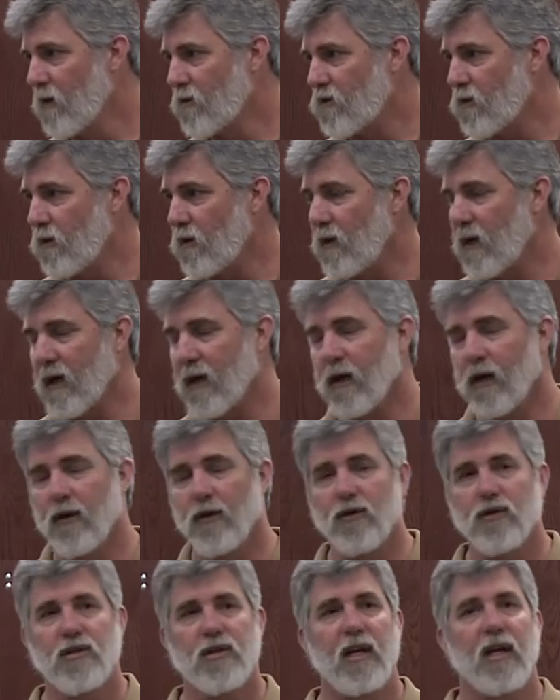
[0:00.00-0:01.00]
So you got to
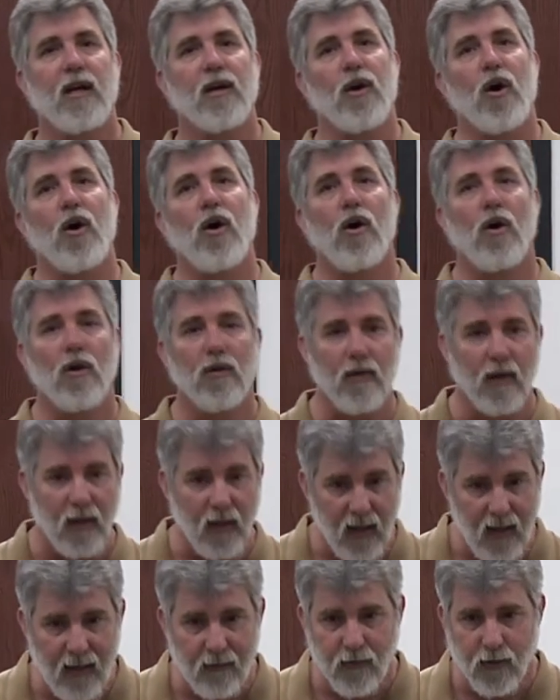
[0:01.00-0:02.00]
understand all the
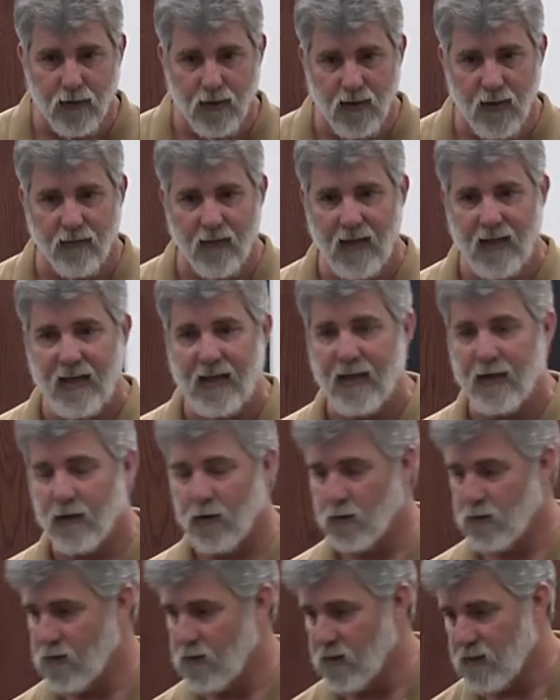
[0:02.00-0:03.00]
levels of the
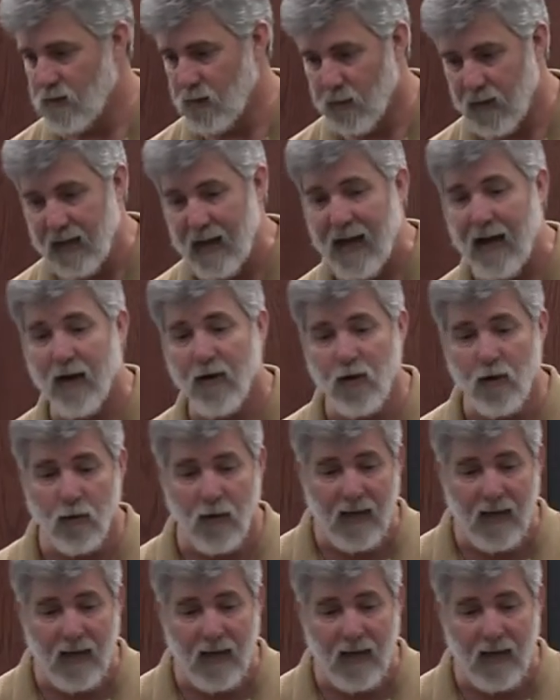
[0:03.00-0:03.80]
ecosystem and how you